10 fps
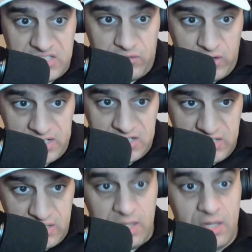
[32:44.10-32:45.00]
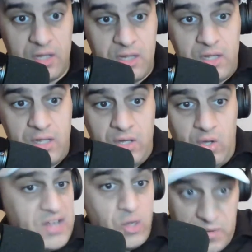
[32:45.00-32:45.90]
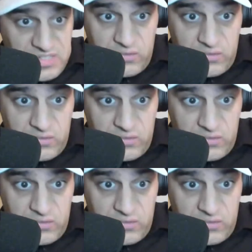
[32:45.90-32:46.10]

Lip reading: of Jesse Ferguson, who had no